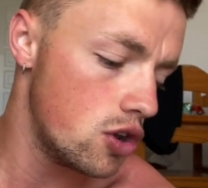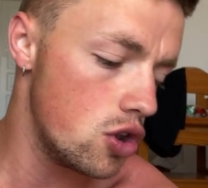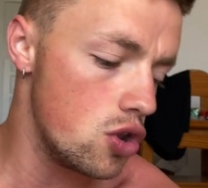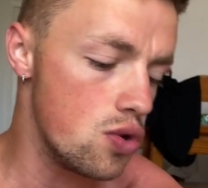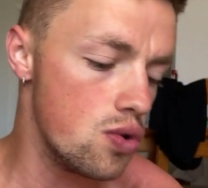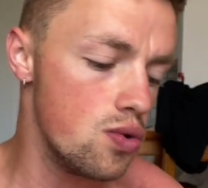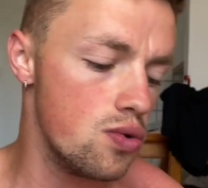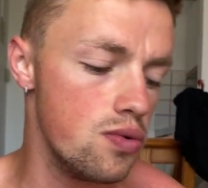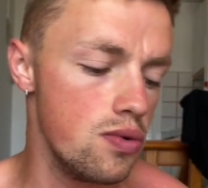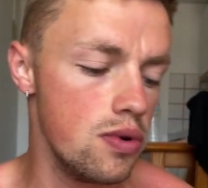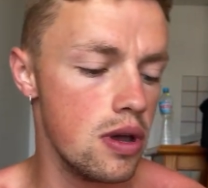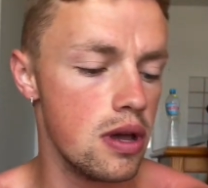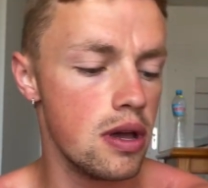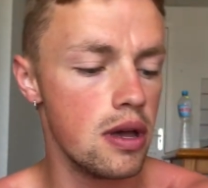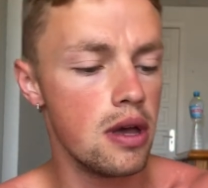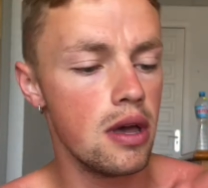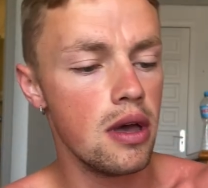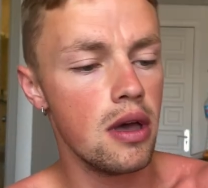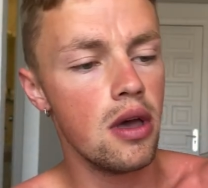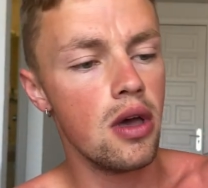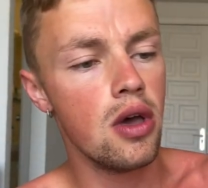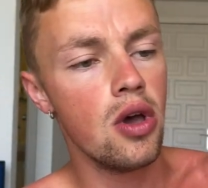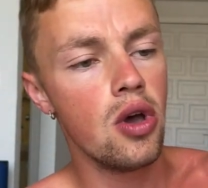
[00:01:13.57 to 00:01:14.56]
noon.
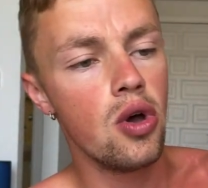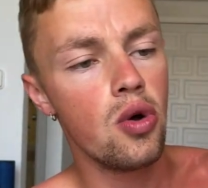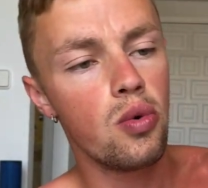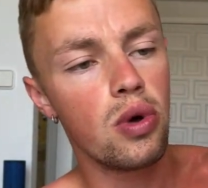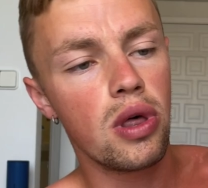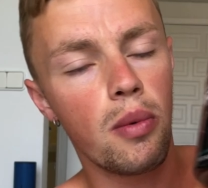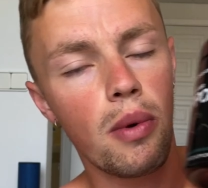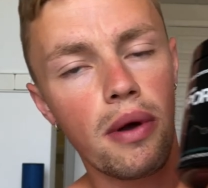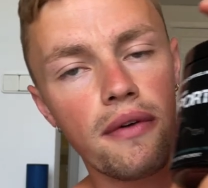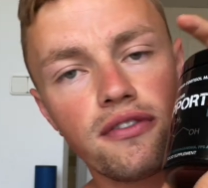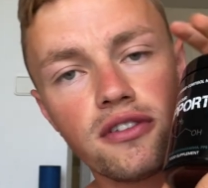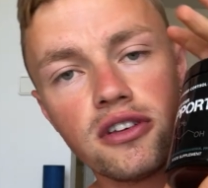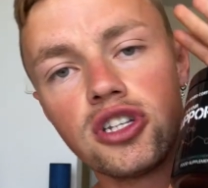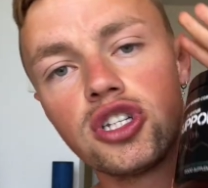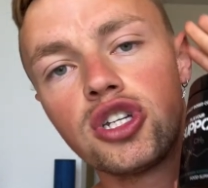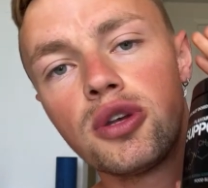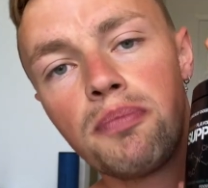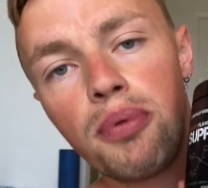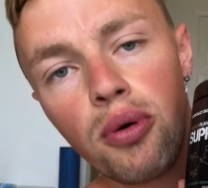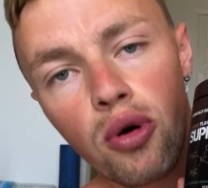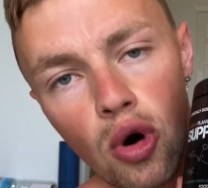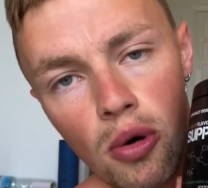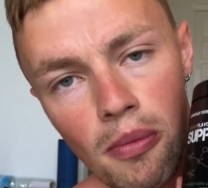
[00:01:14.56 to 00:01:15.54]
We then went for the
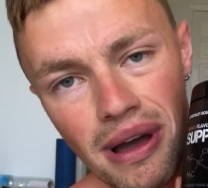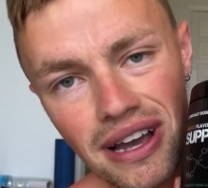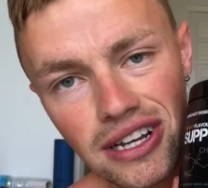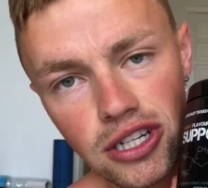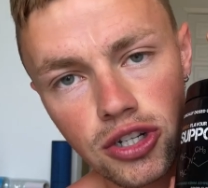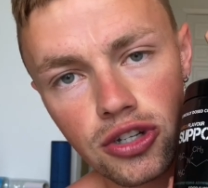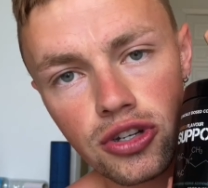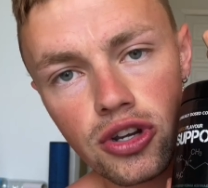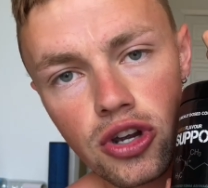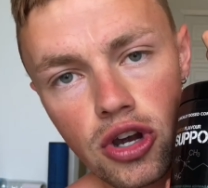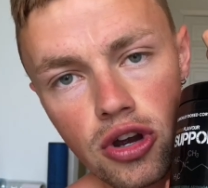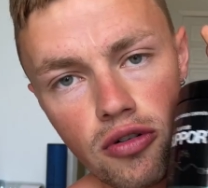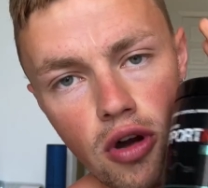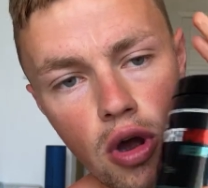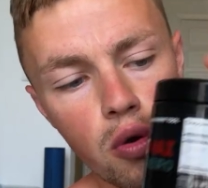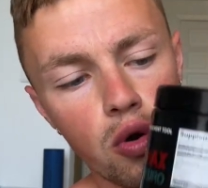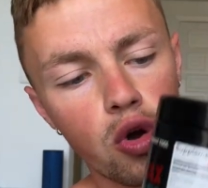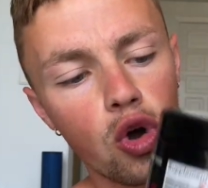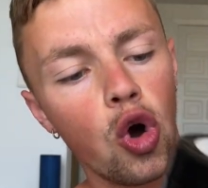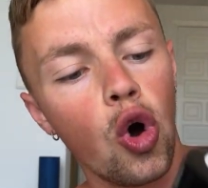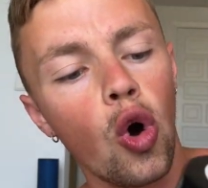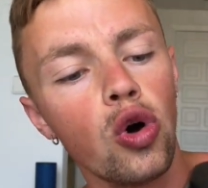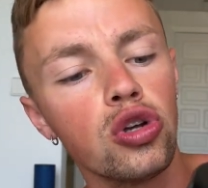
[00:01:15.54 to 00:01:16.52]
support max neuro.
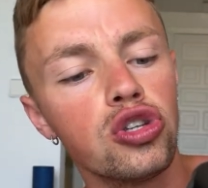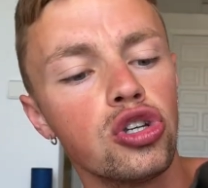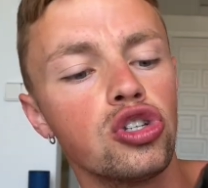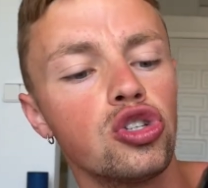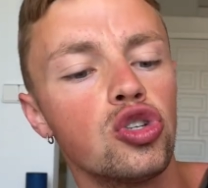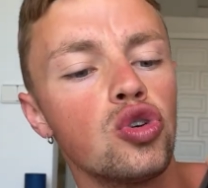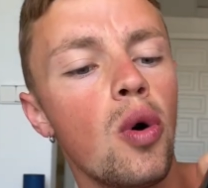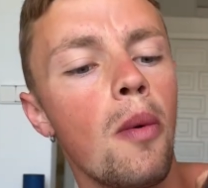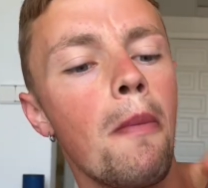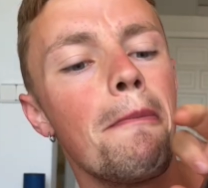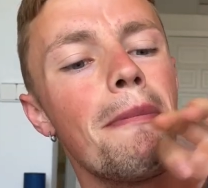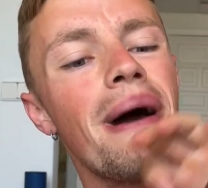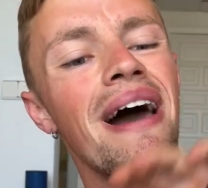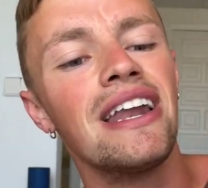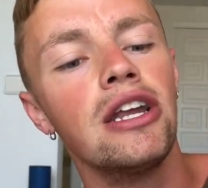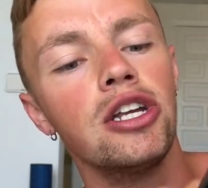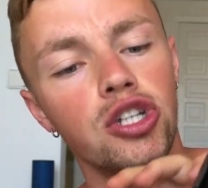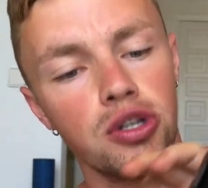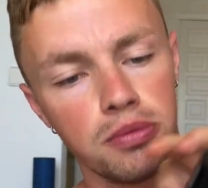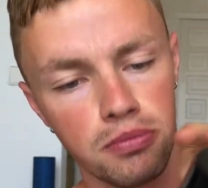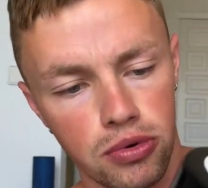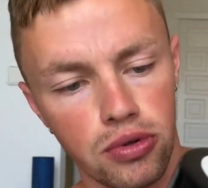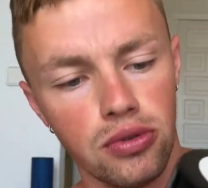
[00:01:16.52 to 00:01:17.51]
Cortisol
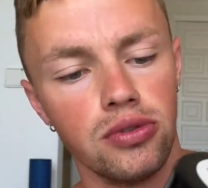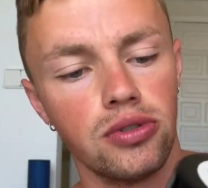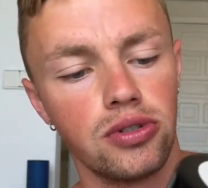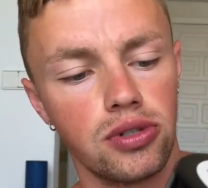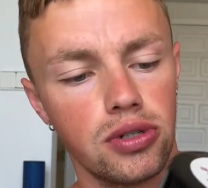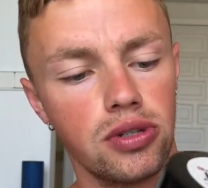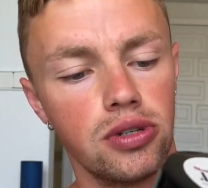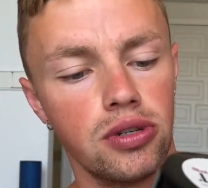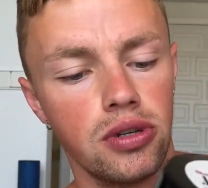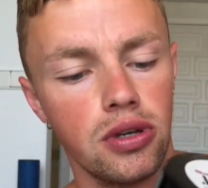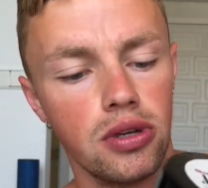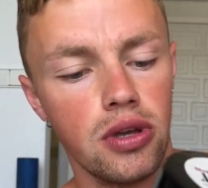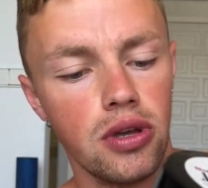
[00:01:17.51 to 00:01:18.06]
management.